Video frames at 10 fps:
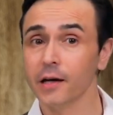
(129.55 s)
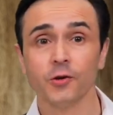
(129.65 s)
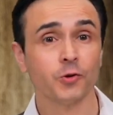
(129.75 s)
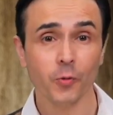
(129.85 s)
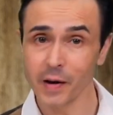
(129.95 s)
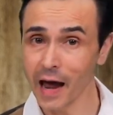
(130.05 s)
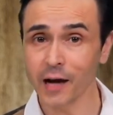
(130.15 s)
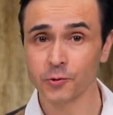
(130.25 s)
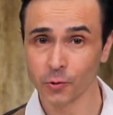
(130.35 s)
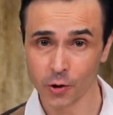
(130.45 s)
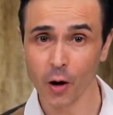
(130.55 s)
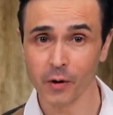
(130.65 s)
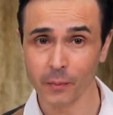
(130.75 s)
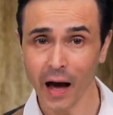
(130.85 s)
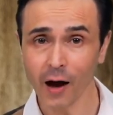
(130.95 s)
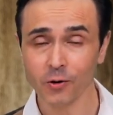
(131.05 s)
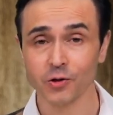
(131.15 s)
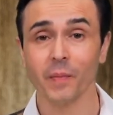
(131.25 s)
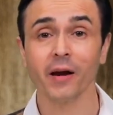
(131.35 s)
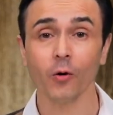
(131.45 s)
supernatural turmeric powers
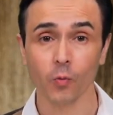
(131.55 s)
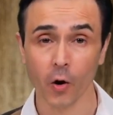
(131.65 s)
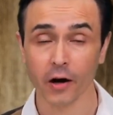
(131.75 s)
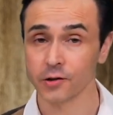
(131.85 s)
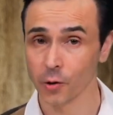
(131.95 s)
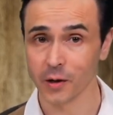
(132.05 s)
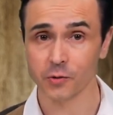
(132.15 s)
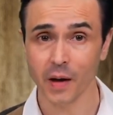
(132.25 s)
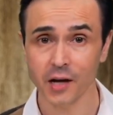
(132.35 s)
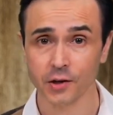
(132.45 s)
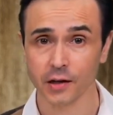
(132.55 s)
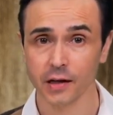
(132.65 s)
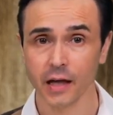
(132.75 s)
may not work so much magic,